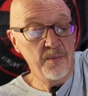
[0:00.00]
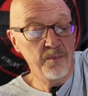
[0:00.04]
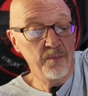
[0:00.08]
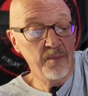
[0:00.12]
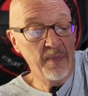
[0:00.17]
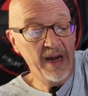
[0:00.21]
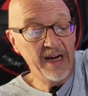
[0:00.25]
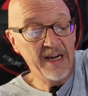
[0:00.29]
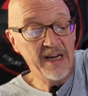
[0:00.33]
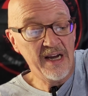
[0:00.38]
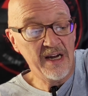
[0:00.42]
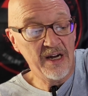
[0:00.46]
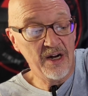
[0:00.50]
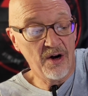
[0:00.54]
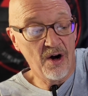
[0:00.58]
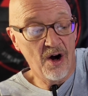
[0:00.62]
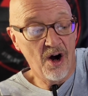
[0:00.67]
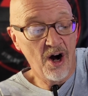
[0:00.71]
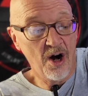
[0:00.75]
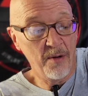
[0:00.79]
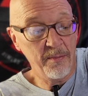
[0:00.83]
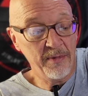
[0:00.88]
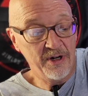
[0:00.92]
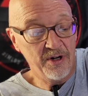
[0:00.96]
making your
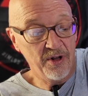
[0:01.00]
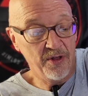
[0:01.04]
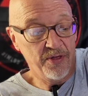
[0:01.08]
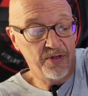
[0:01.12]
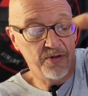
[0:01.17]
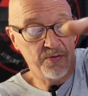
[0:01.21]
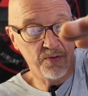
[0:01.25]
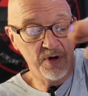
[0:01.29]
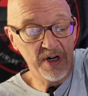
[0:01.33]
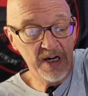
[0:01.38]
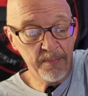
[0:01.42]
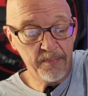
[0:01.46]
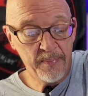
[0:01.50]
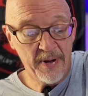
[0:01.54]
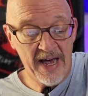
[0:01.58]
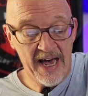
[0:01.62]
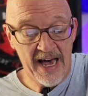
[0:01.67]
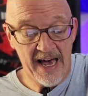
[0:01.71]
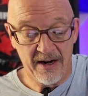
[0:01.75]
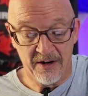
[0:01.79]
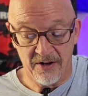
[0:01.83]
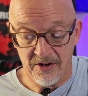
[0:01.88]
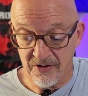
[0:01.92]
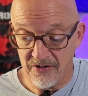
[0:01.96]
arm into three
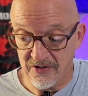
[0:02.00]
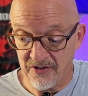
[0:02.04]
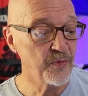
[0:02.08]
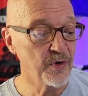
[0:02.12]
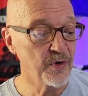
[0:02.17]
paddles.